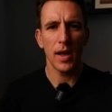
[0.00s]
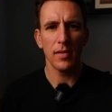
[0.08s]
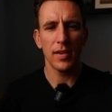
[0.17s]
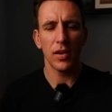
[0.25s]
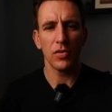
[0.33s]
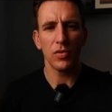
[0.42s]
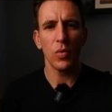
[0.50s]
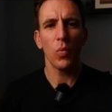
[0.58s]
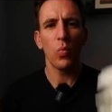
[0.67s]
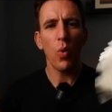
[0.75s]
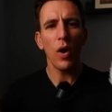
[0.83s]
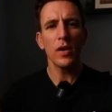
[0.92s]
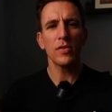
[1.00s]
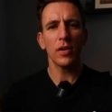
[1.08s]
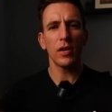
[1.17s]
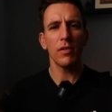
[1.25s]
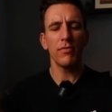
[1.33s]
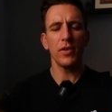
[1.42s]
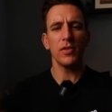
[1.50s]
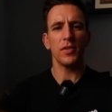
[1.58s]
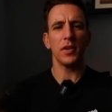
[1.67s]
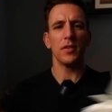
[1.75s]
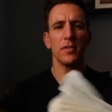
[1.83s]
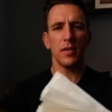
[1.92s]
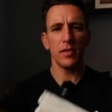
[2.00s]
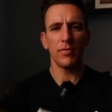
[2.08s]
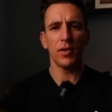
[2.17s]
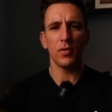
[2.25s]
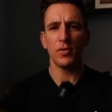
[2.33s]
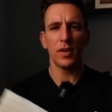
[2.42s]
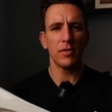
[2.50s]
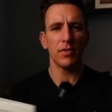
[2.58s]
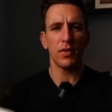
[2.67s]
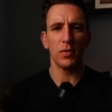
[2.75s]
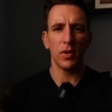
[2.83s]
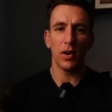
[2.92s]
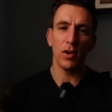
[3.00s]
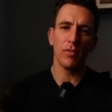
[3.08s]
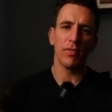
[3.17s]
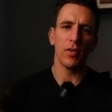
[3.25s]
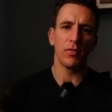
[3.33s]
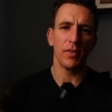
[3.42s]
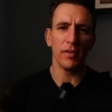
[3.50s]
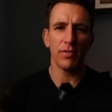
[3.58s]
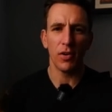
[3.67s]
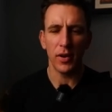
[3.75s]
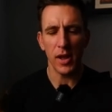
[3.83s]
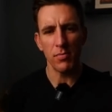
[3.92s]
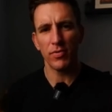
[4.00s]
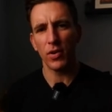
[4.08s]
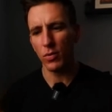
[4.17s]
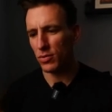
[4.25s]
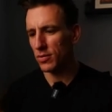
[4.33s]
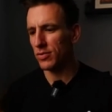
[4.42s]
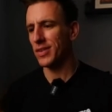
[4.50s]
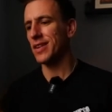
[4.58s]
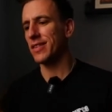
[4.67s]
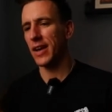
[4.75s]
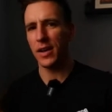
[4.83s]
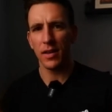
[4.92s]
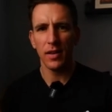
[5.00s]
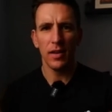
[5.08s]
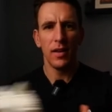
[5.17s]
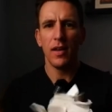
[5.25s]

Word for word: Handtails, why so confusing? C fold, Z fold, I fold, V fold, M fold, zigzag.